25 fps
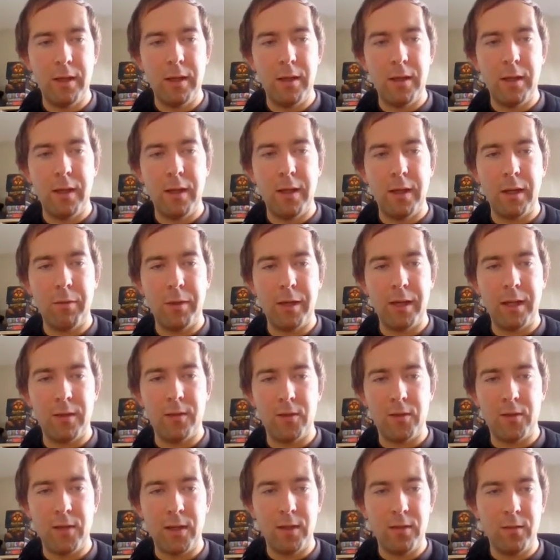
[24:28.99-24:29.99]
And now I can
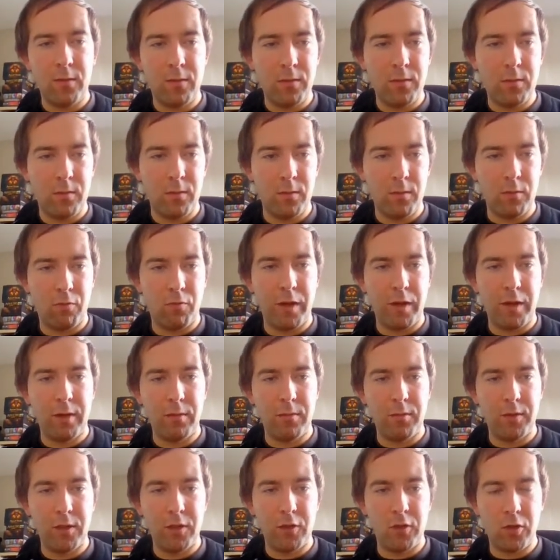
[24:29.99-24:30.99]
send random
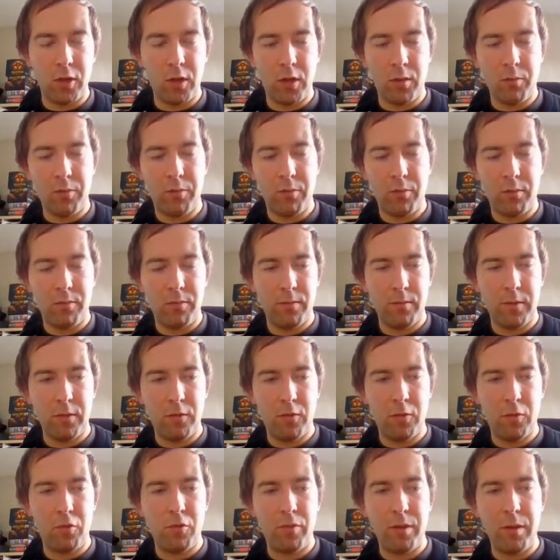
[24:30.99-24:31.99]
C# to
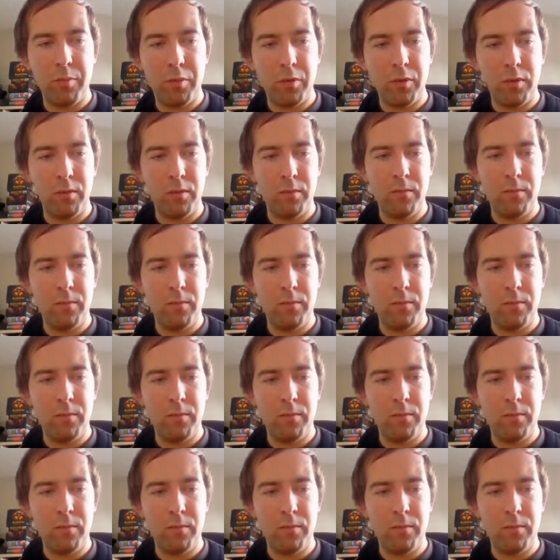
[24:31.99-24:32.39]
the REPL.